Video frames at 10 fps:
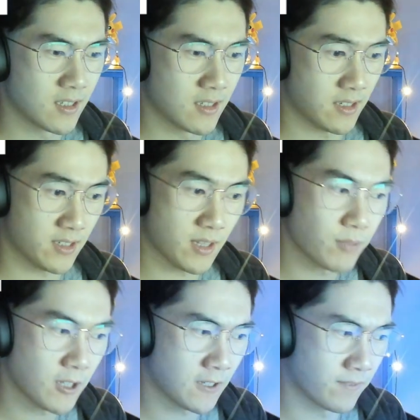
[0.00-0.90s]
like
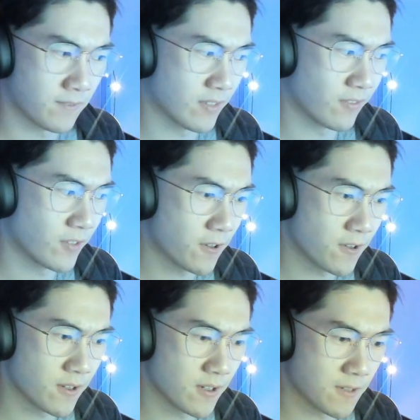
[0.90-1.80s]
something
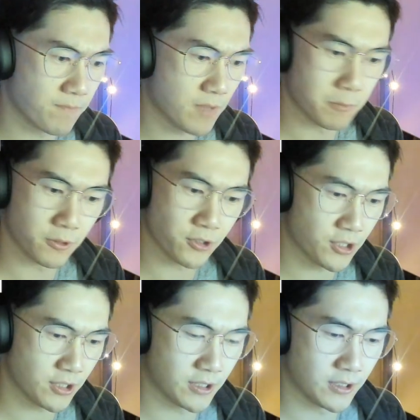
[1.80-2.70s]
very
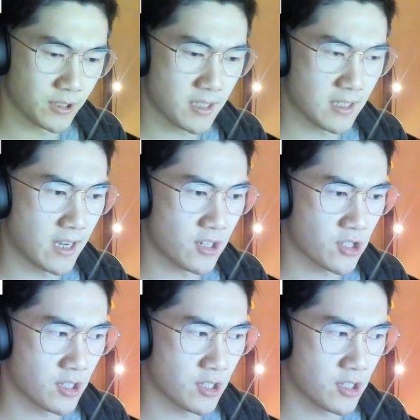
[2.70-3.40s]
emotional slash